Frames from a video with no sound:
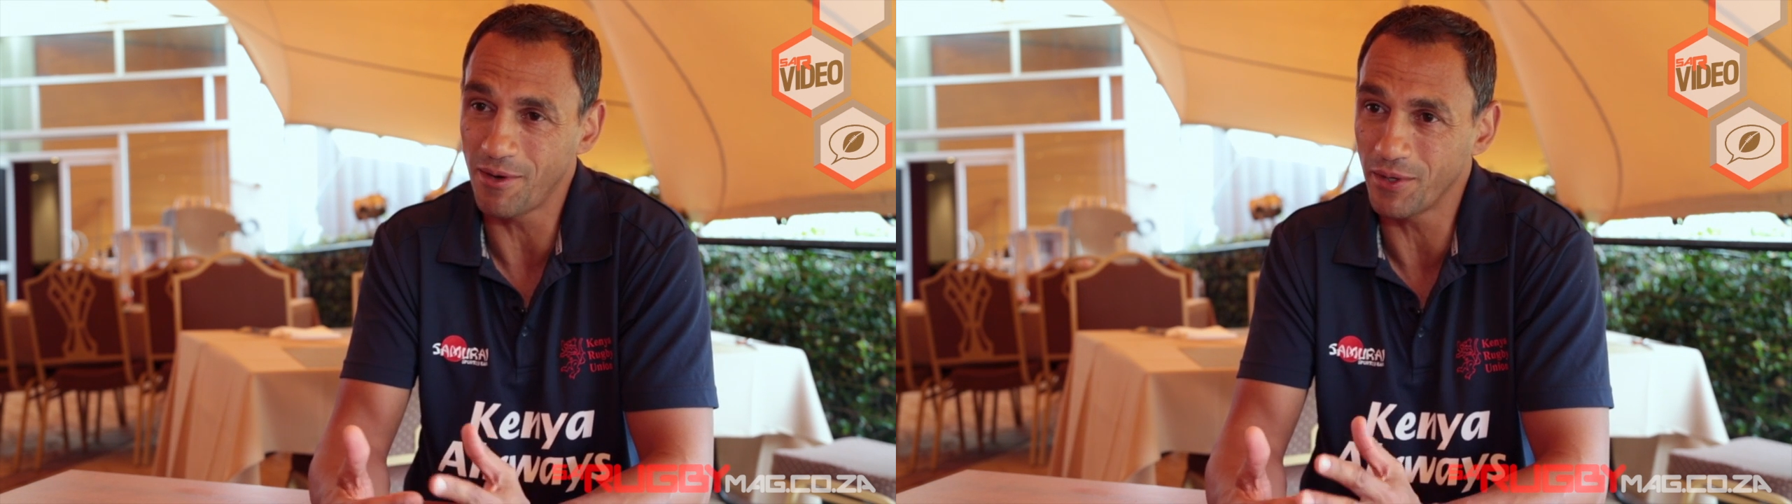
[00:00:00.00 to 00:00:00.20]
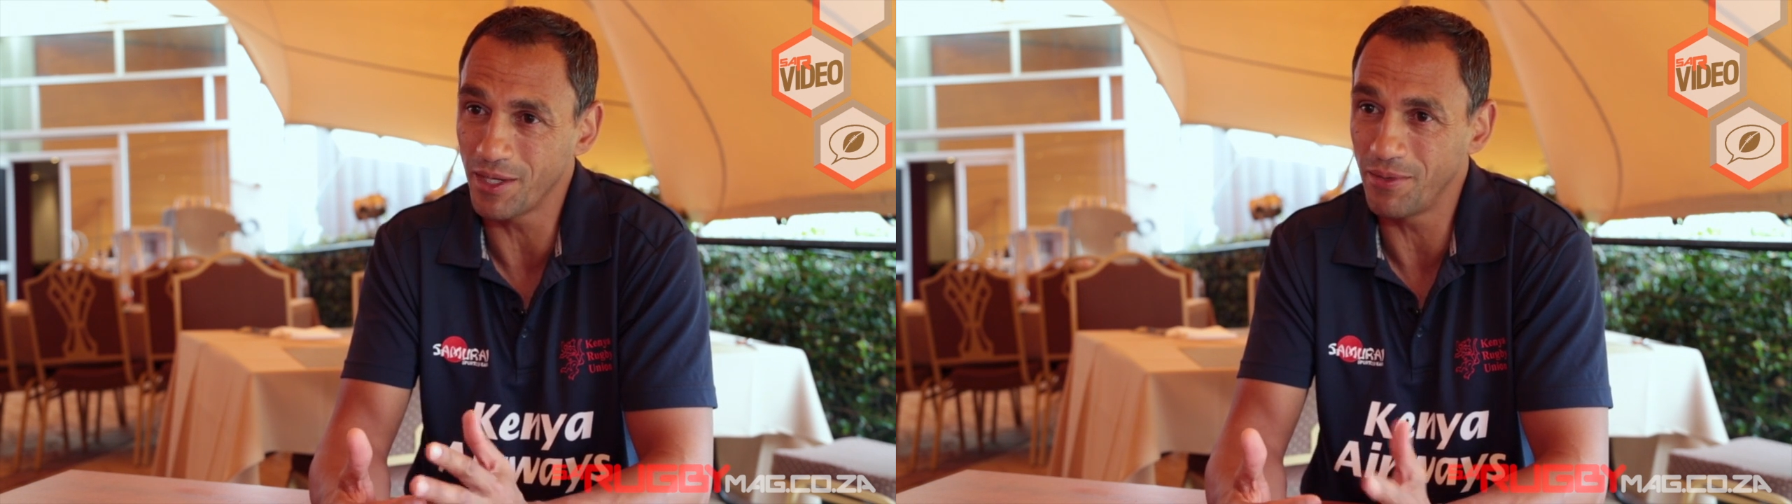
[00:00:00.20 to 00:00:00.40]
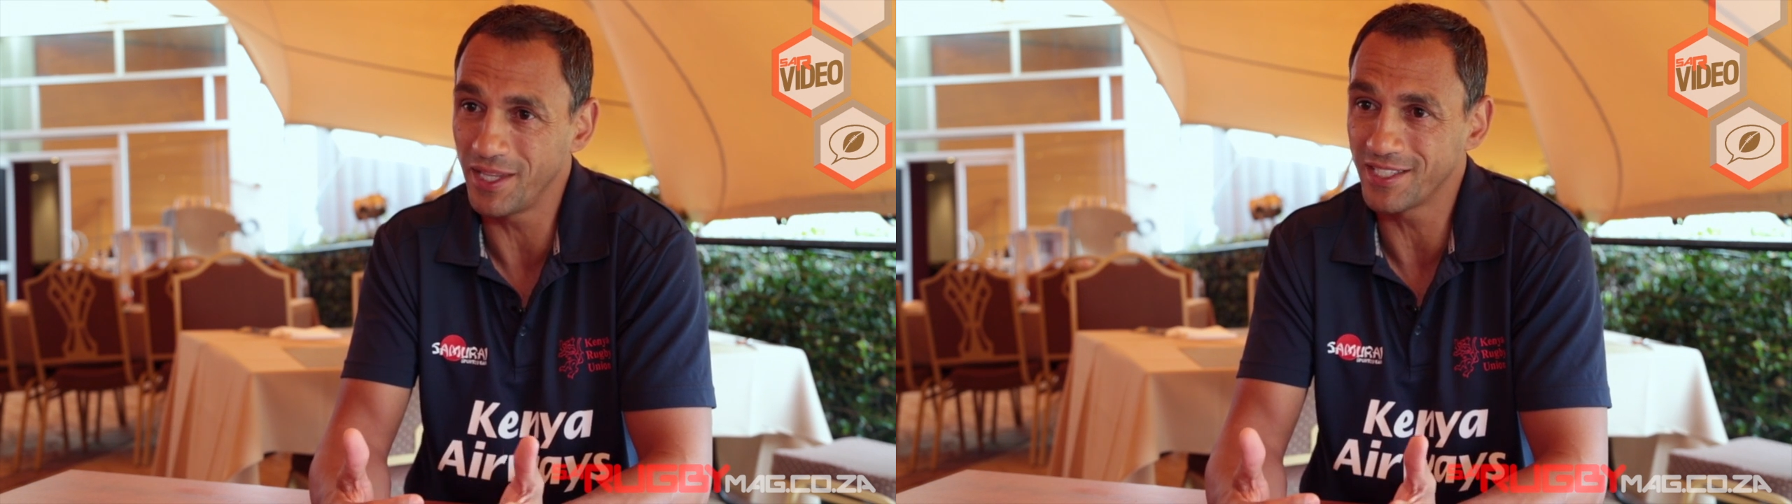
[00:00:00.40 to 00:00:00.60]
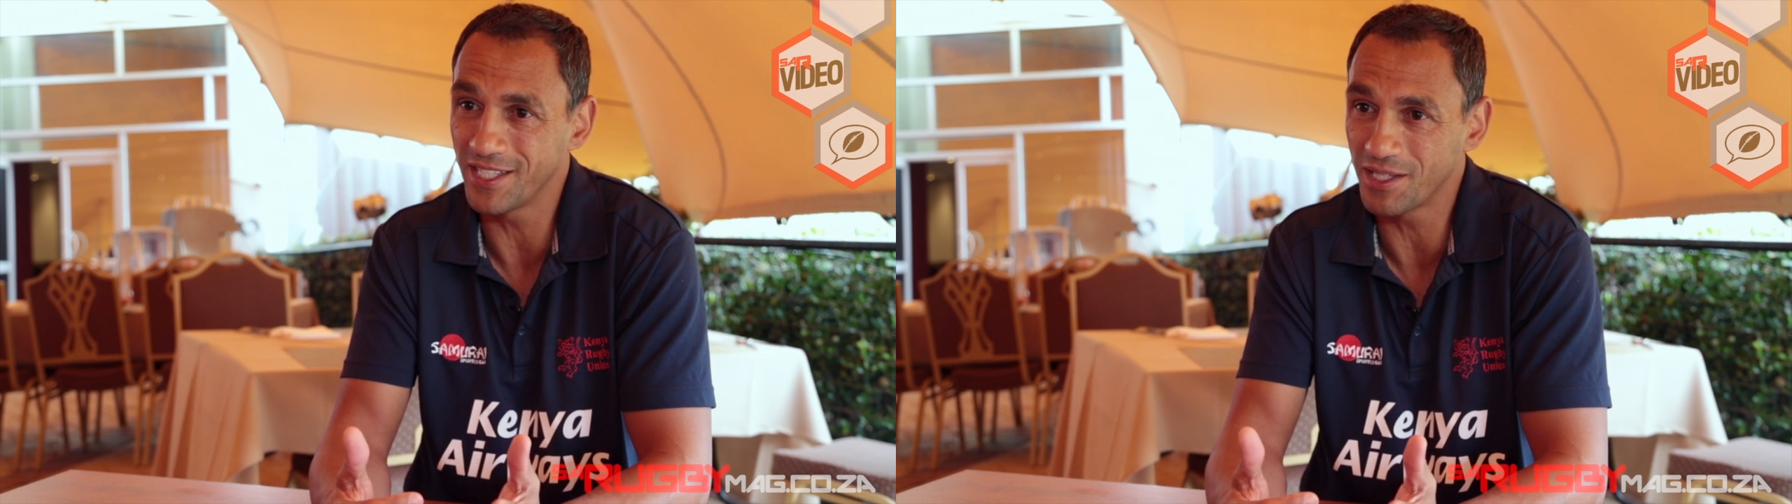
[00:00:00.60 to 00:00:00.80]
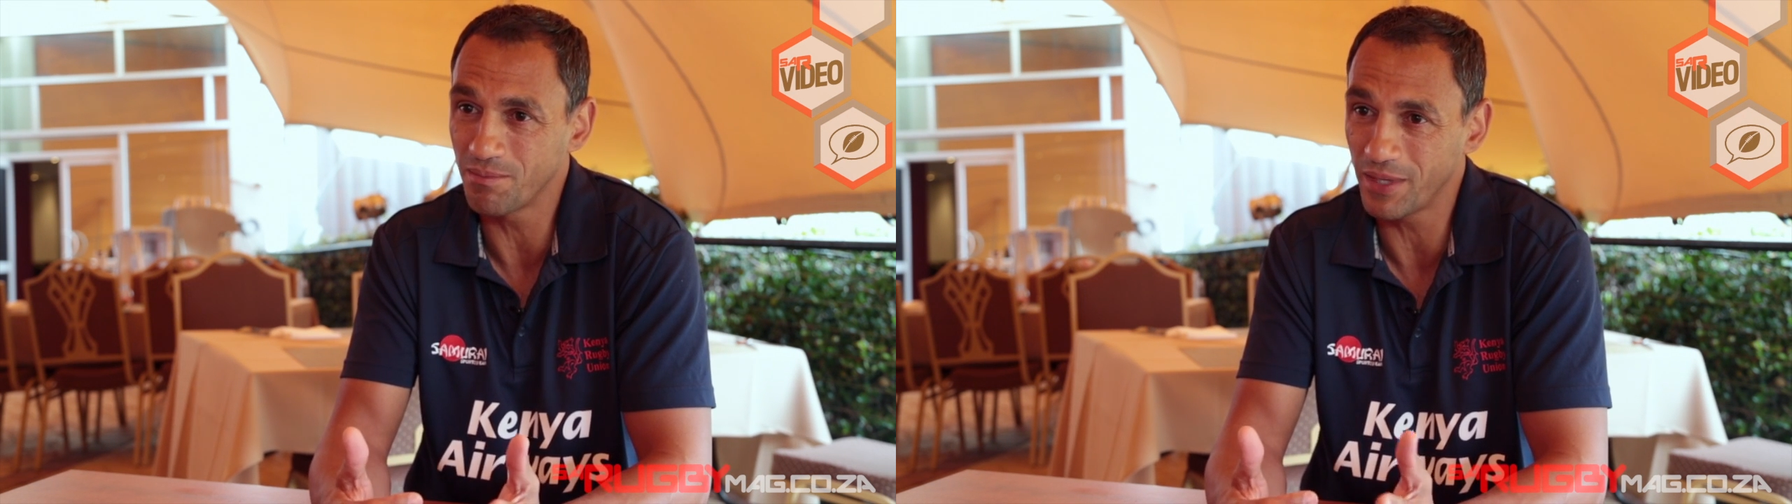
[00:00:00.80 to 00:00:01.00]
I want to be in a
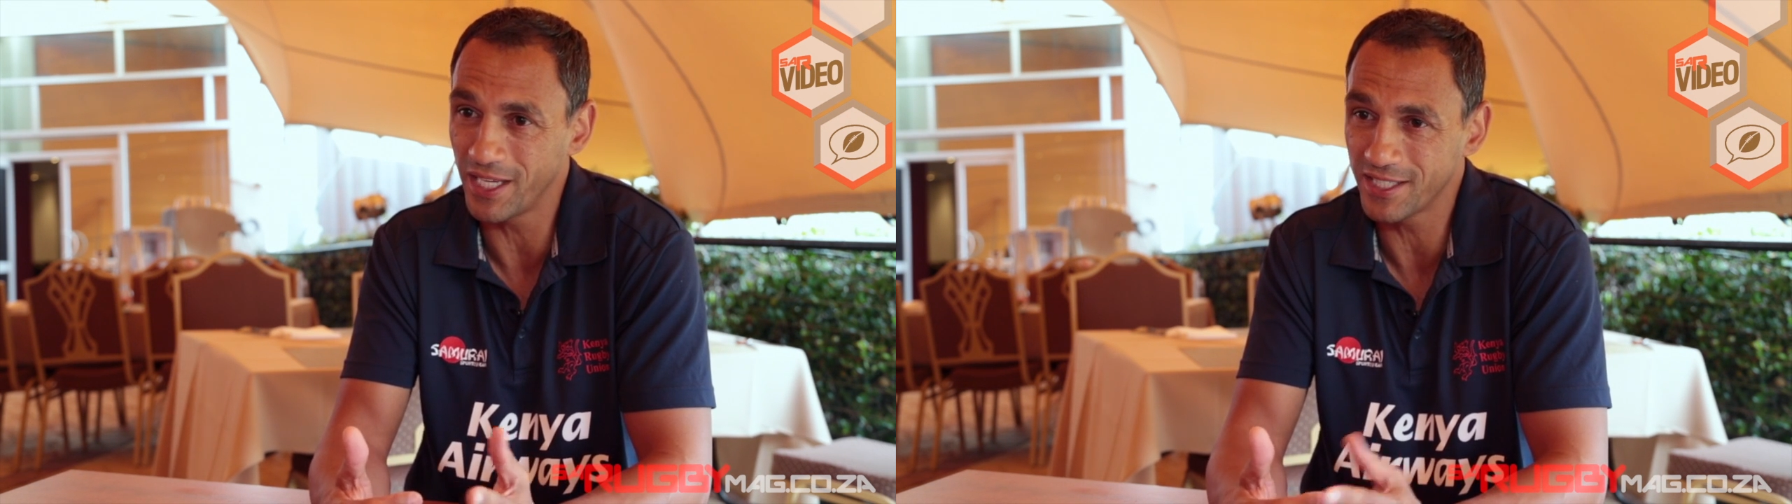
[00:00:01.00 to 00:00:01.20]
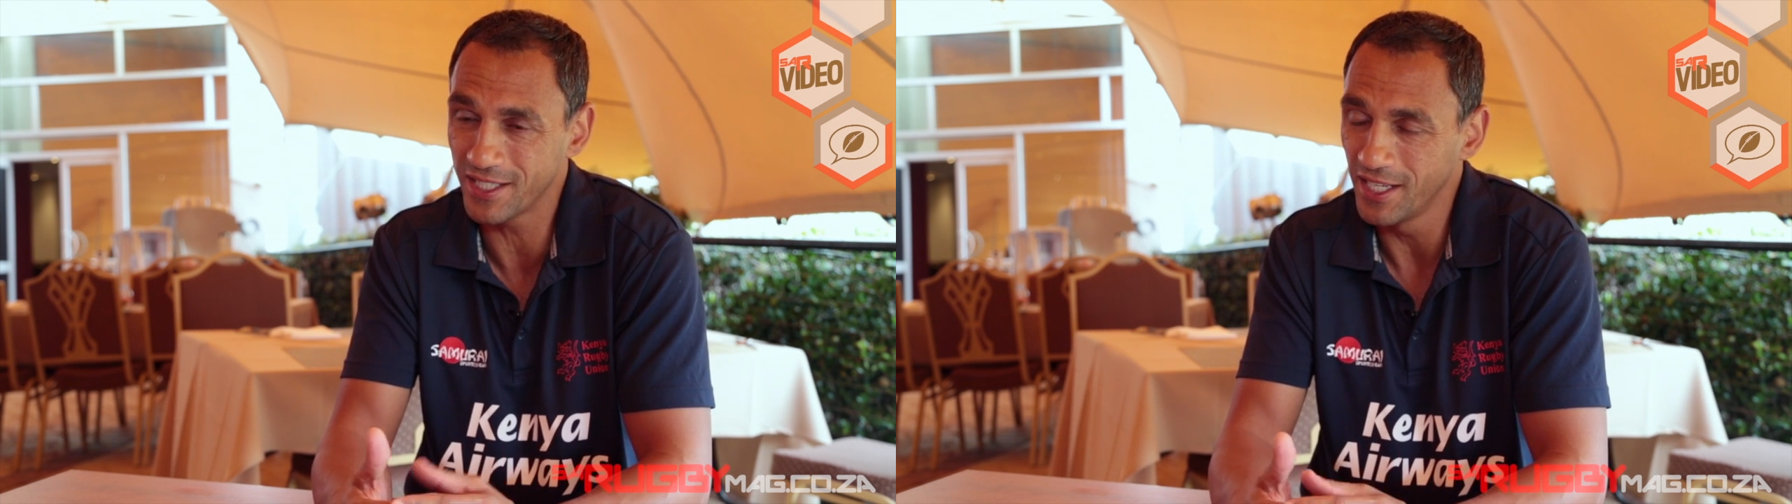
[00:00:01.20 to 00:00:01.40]
certain place.